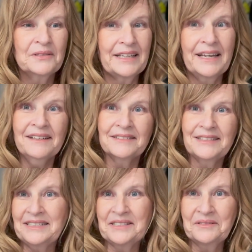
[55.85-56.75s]
the kale
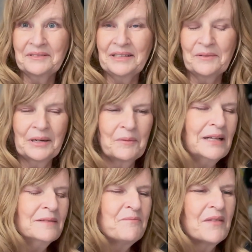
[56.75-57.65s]
is doing really, really
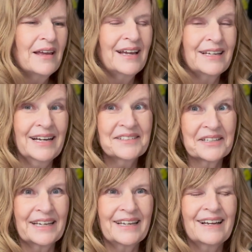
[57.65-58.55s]
well. And
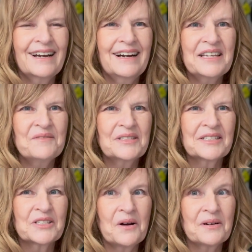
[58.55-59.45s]
actually, I even
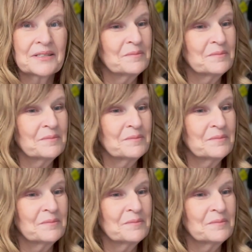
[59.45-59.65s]
saw some